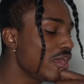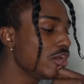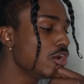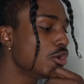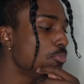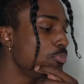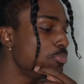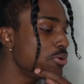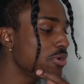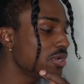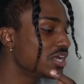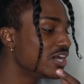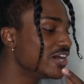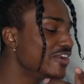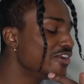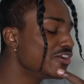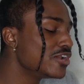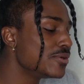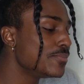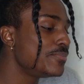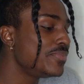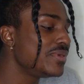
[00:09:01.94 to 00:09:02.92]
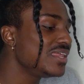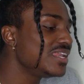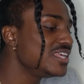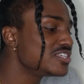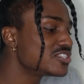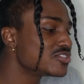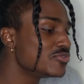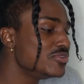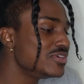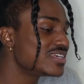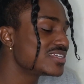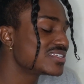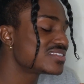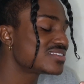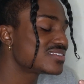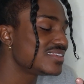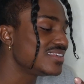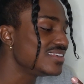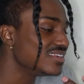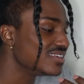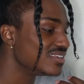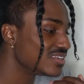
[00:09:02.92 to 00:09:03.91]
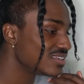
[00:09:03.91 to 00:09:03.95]
you gonna put it under the beanie so you can see
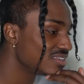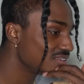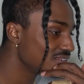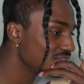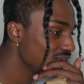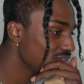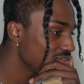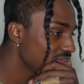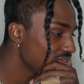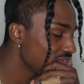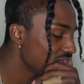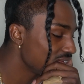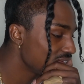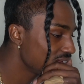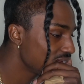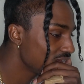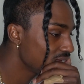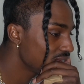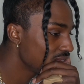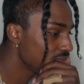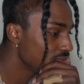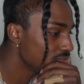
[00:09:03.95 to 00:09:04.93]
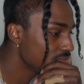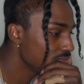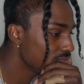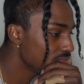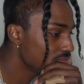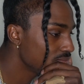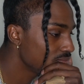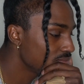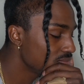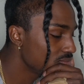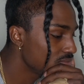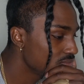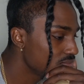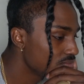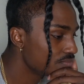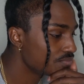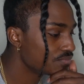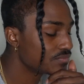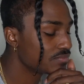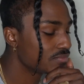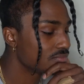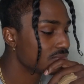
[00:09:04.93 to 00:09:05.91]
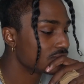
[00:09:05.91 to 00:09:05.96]
it? Pointer. Okay.
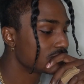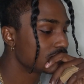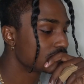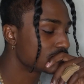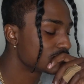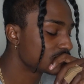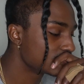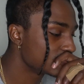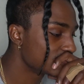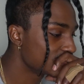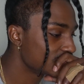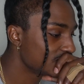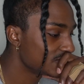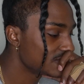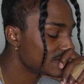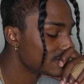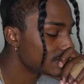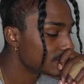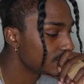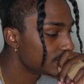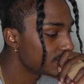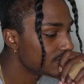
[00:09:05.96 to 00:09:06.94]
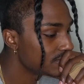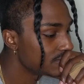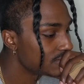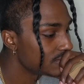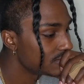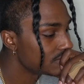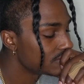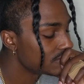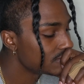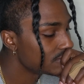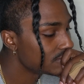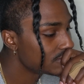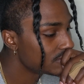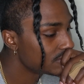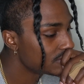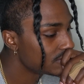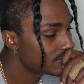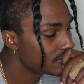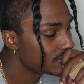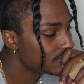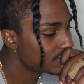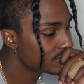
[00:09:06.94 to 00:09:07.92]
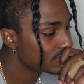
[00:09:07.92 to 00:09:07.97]
Okay.
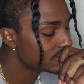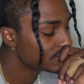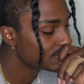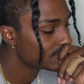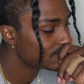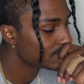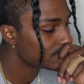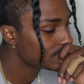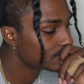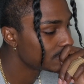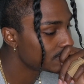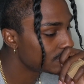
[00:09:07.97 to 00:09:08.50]
Ready?